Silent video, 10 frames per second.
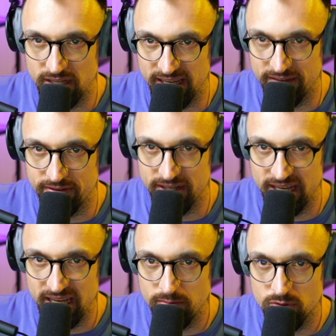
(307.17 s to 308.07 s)
I have a
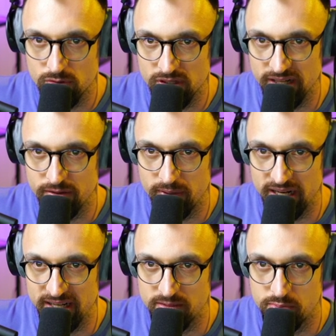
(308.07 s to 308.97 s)
name, Google
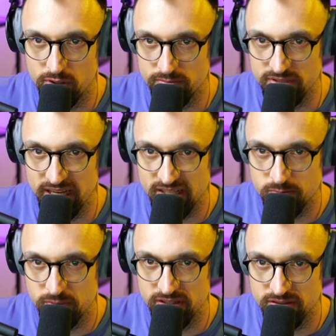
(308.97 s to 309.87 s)
Nanobanana Prompt
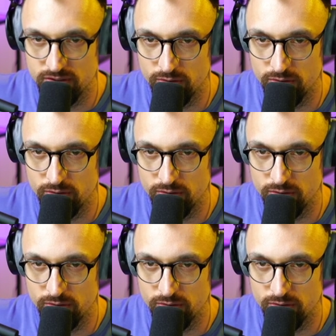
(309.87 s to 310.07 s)
Expert.